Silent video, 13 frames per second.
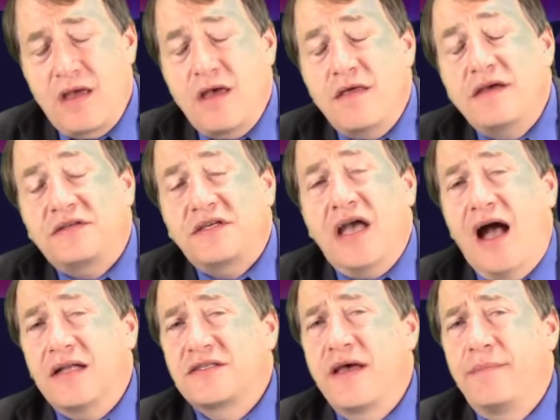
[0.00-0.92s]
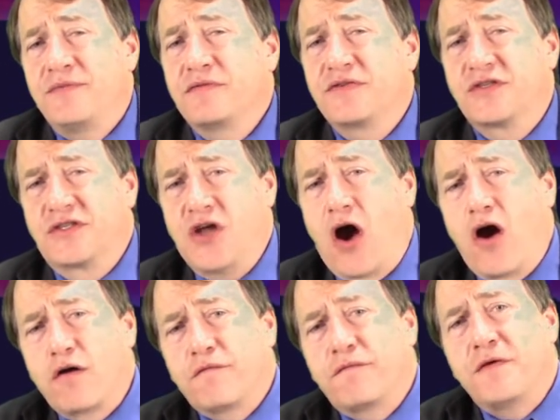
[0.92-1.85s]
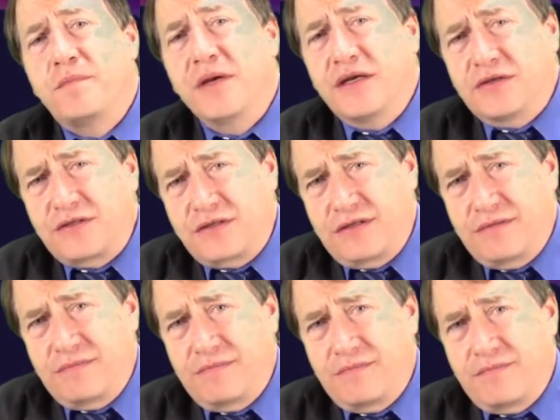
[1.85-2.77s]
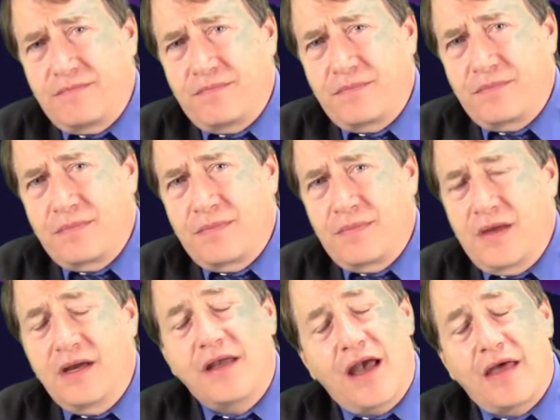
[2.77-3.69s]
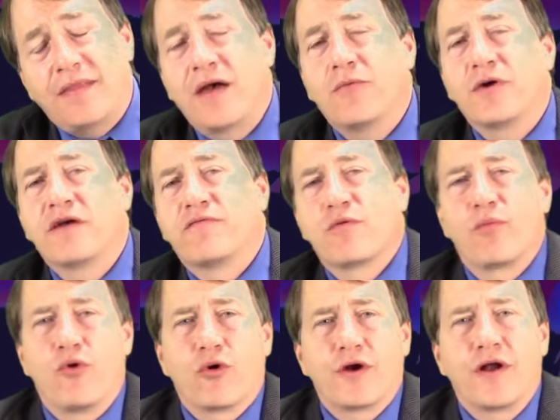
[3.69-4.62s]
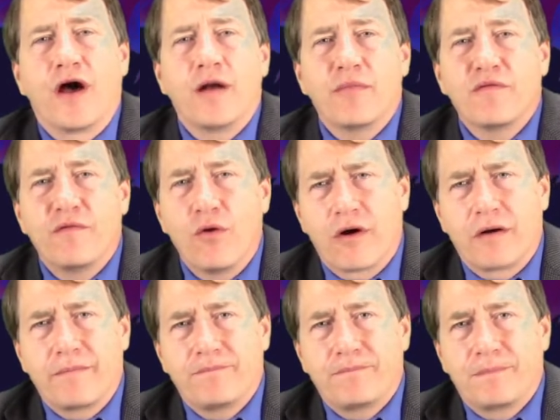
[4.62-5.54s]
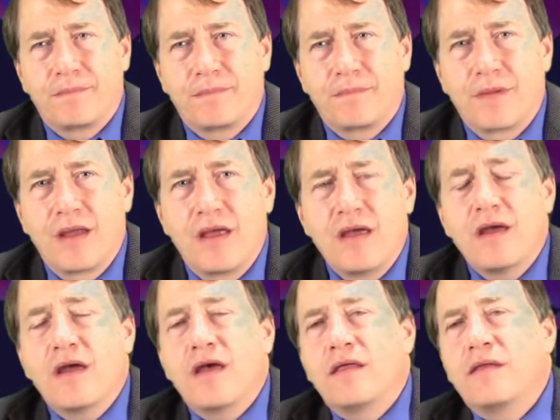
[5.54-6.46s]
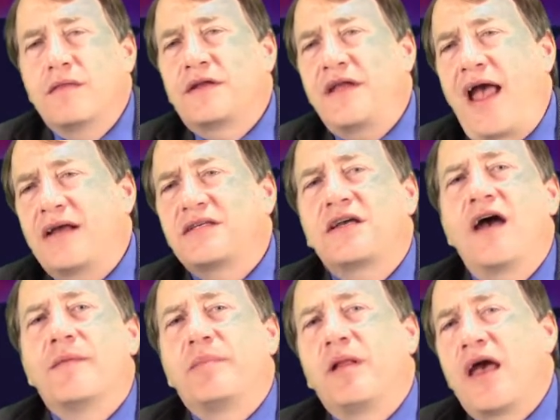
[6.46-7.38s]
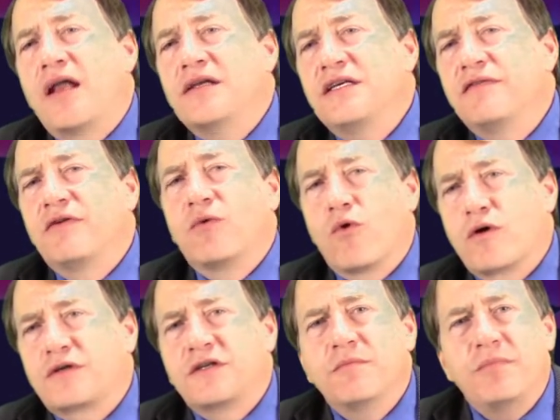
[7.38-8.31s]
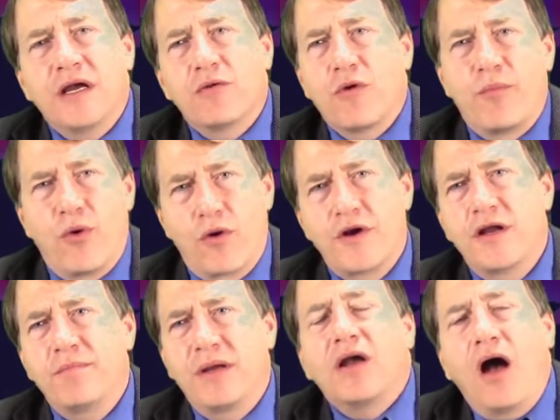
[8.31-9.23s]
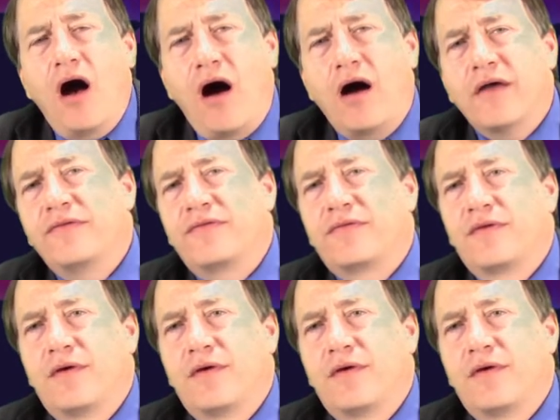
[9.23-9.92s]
This concept of starve the beast, again, that we have reported on before. The tax cut plan is even worse than being reported because